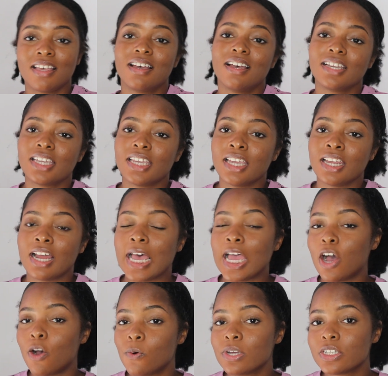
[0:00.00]
Again, I
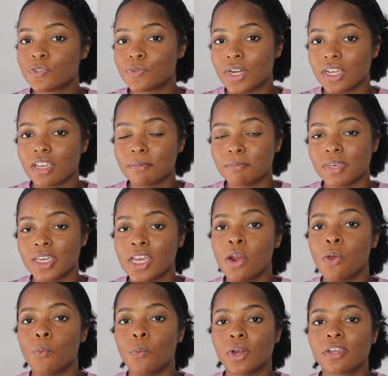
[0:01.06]
always
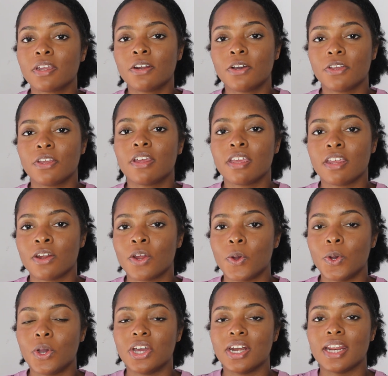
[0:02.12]
recommend working on your hair
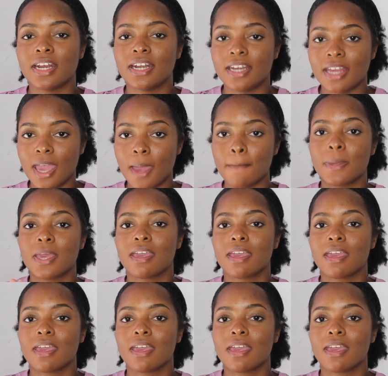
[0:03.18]
on damp